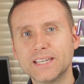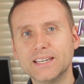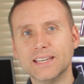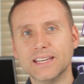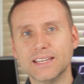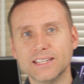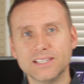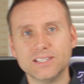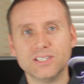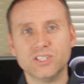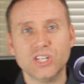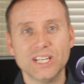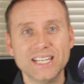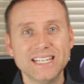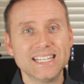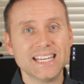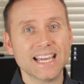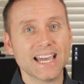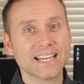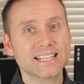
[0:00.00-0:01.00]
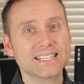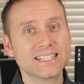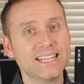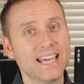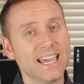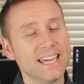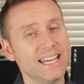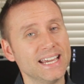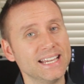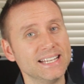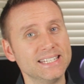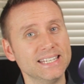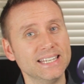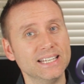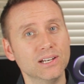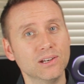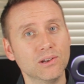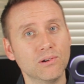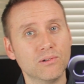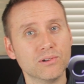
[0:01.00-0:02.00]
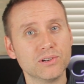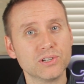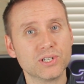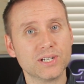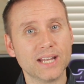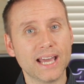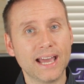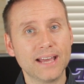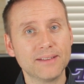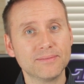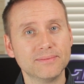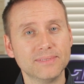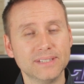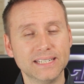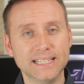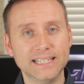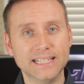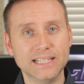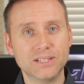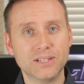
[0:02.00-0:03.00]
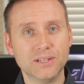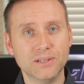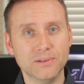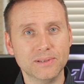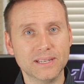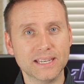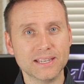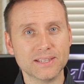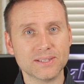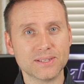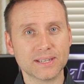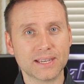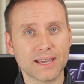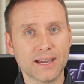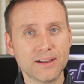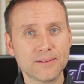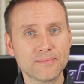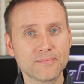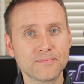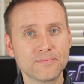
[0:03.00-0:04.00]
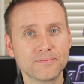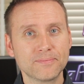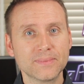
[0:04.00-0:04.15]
GTX 1080 launched at nearly 2 years ago,